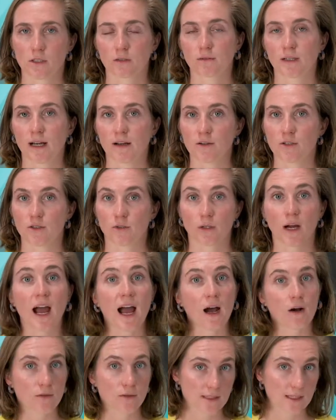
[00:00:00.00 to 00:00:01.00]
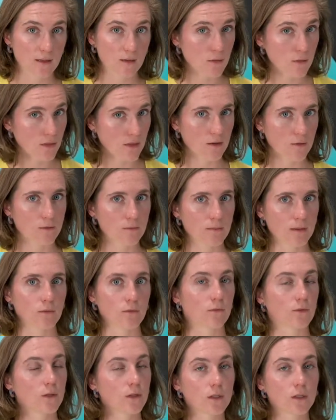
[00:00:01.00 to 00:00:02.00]
around your house that you think would be
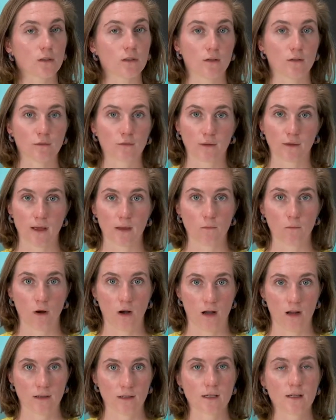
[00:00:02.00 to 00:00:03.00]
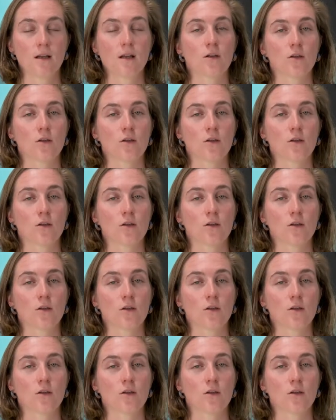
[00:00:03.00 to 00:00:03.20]
really good for a wand,